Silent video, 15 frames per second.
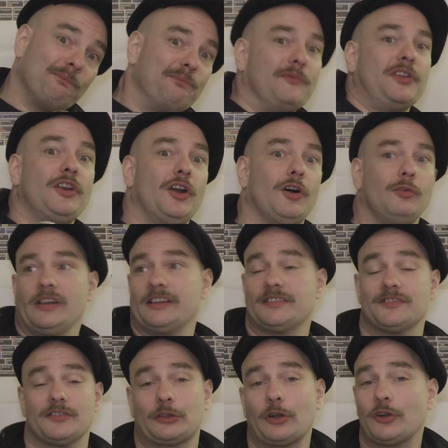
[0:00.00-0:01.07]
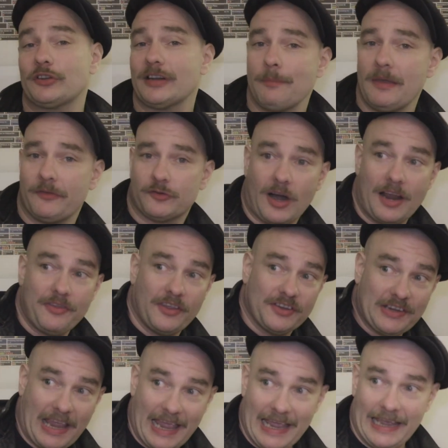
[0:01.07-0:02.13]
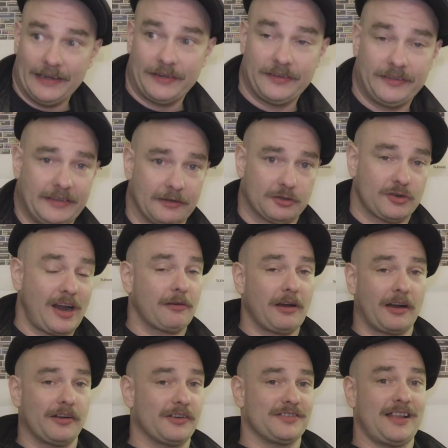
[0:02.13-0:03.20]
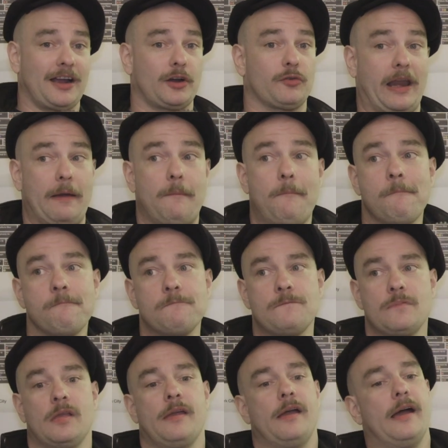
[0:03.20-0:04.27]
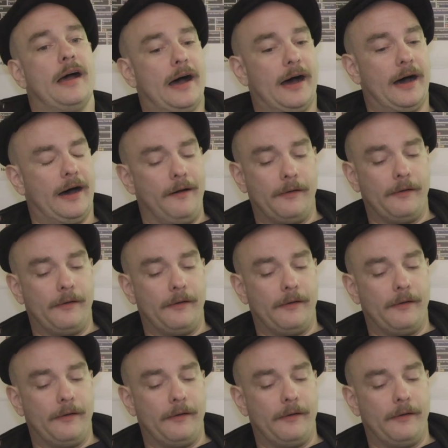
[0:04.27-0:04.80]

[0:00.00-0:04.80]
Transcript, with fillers: You know, like this is the third time they've tried this, and their track record is not great. Uh,